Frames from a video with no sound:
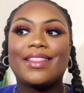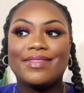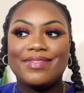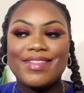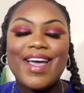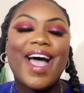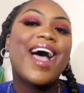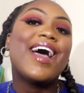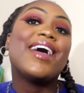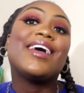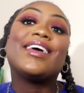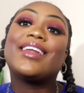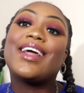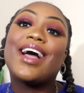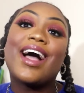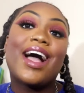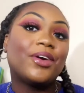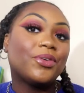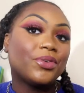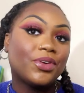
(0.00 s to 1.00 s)

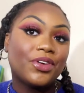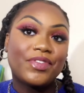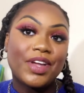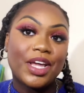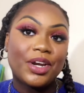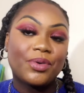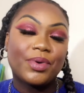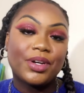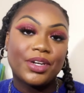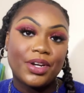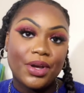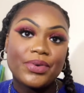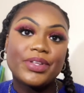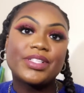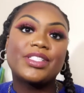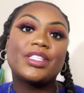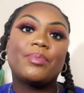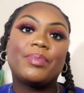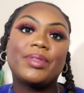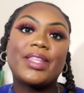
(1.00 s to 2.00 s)
That, I don't know if anyone
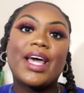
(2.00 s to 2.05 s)
noticed it,